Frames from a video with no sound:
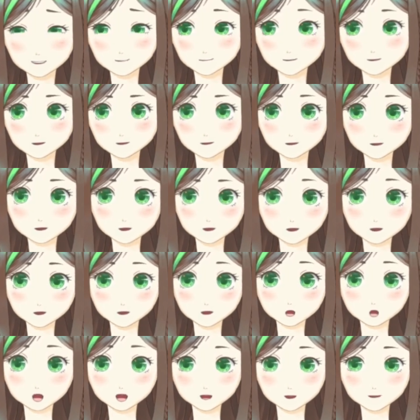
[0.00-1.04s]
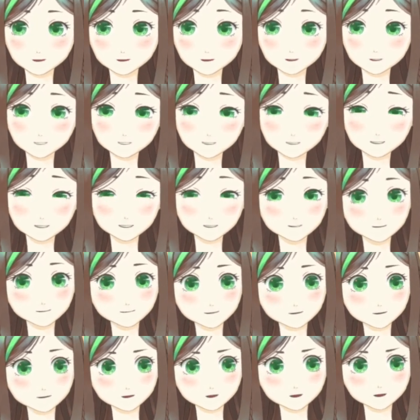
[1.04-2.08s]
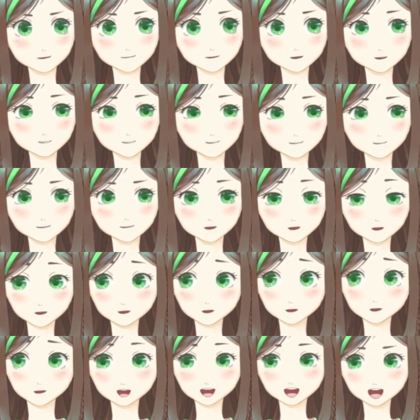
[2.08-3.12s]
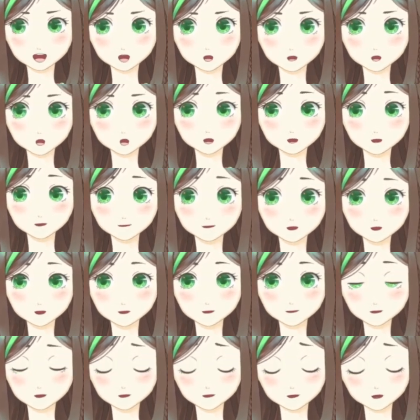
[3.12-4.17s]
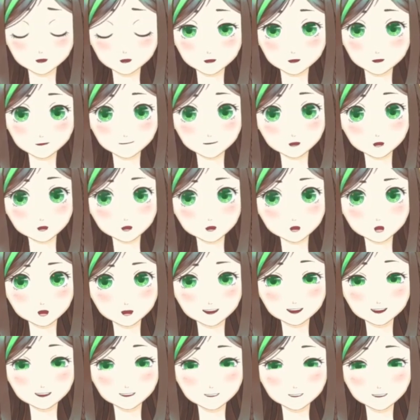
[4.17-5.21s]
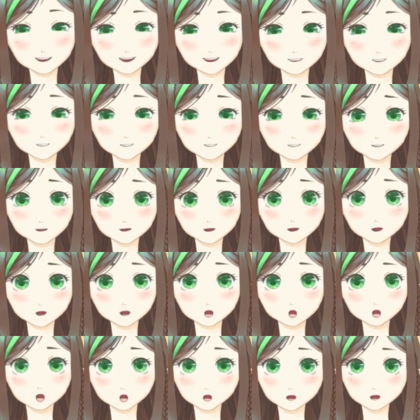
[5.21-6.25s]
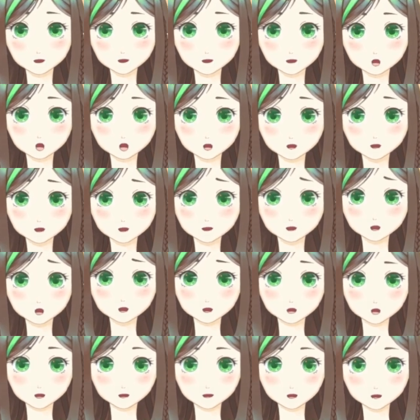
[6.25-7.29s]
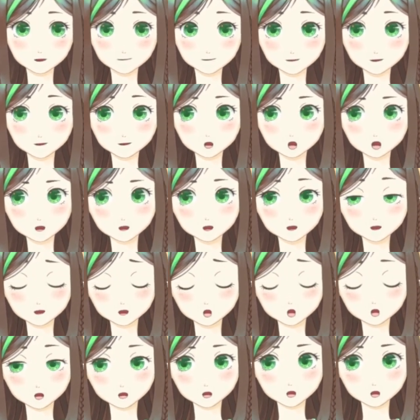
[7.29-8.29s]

to enter the inside through the broken window. Once I was happy with the overall design, I started to work on correct geometry for the upper part.